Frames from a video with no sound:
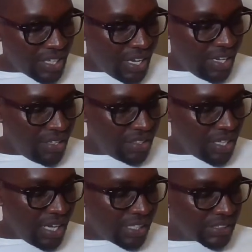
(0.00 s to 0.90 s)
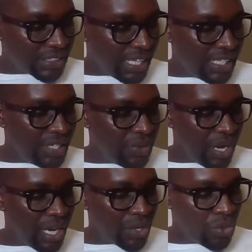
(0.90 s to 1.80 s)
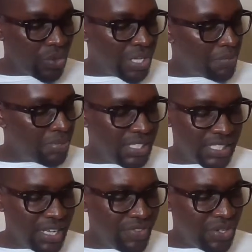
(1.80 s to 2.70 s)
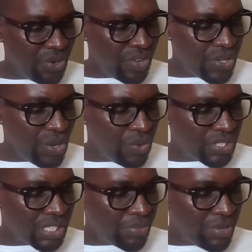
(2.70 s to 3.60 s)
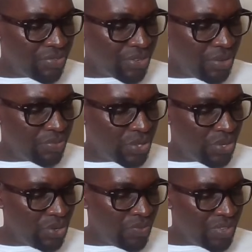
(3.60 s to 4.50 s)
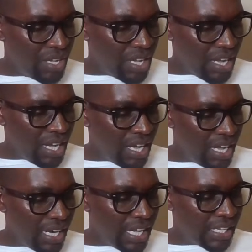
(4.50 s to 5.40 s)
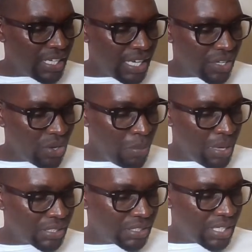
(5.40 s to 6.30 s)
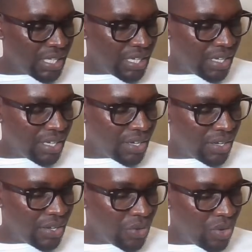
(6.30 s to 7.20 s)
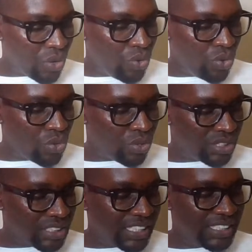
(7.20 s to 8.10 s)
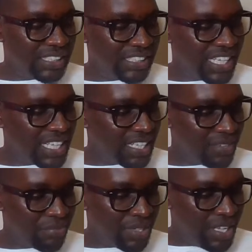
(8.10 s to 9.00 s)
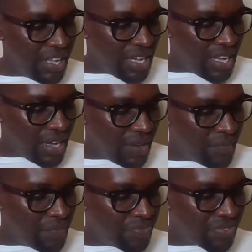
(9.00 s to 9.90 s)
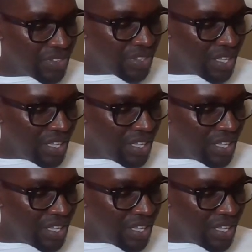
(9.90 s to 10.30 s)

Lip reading: Yeah, Sally or Roy, please let me know where you're watching me from, like Robert, Magoro, Ses Njeri, um,